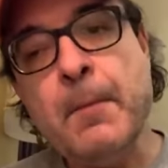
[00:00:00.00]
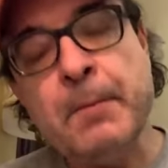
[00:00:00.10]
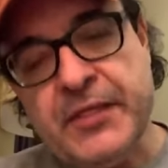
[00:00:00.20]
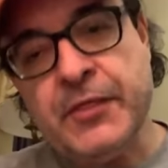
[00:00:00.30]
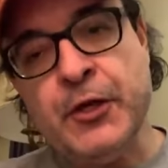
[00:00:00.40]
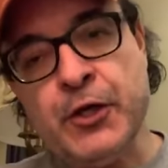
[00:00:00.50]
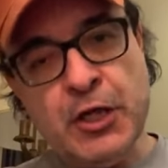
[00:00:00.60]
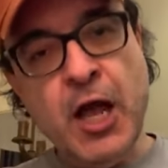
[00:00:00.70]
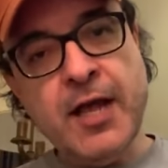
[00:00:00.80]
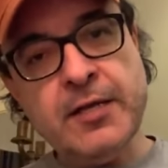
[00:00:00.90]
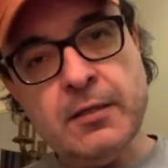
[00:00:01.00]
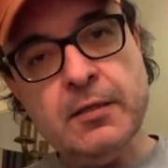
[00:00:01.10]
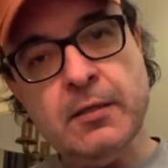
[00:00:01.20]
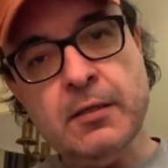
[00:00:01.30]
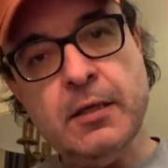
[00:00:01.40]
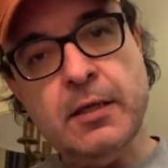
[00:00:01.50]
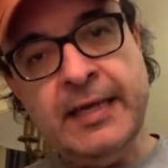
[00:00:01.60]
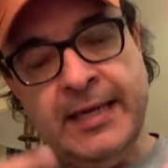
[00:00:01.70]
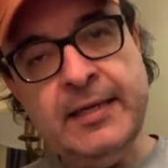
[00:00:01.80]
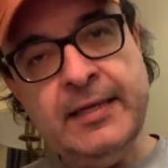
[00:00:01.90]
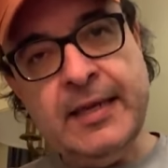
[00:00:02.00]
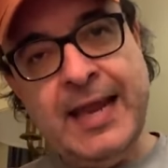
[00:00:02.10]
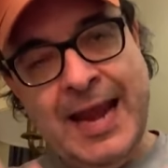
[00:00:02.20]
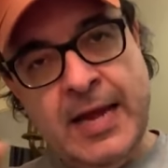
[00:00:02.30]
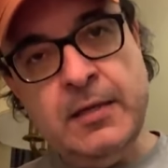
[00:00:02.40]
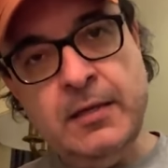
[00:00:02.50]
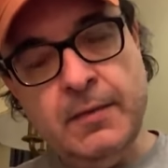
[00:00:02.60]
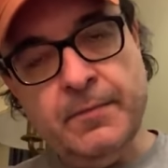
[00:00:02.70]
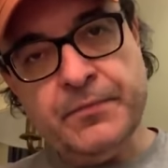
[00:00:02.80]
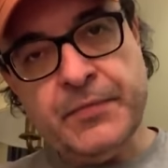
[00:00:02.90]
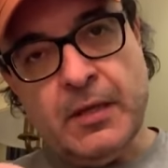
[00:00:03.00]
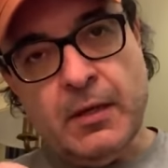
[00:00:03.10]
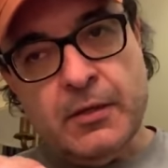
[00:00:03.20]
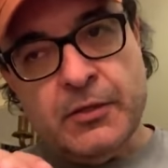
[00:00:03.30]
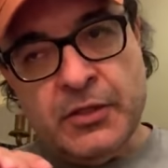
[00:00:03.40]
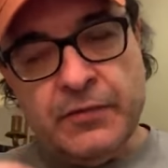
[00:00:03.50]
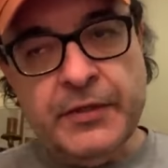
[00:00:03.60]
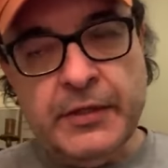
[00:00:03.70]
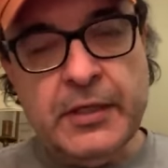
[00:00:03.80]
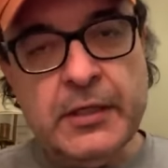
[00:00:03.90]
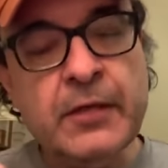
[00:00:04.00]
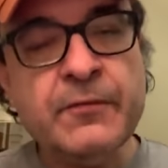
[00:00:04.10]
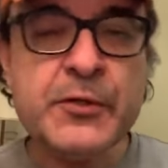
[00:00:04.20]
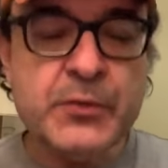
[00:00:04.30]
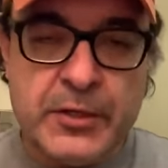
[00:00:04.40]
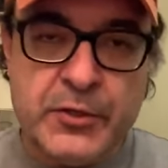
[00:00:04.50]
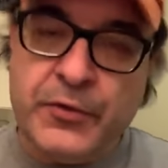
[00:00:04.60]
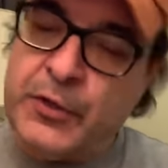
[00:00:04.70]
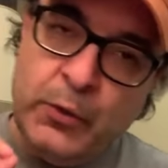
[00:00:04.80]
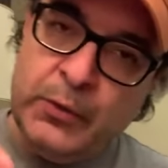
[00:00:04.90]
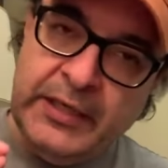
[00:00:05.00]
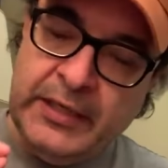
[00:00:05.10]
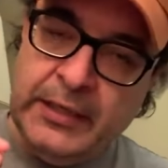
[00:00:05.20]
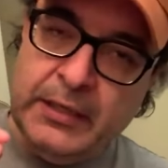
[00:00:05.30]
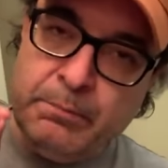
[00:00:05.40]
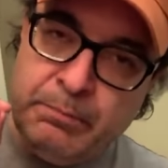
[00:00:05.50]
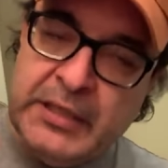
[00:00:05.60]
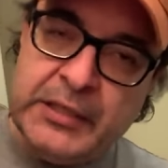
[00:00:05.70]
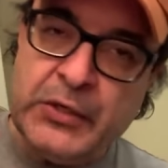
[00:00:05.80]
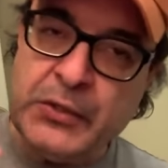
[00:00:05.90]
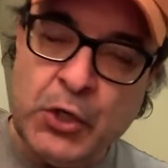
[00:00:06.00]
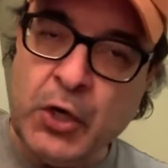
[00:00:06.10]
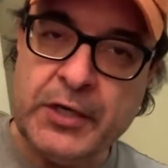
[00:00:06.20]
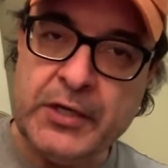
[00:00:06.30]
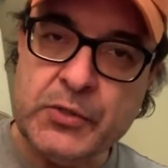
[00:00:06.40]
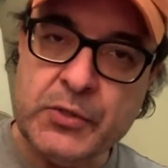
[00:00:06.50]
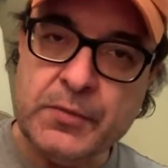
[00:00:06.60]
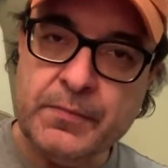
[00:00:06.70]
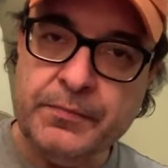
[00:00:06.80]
But they're not hitting any civilian infrastructure. They're only hitting military targets.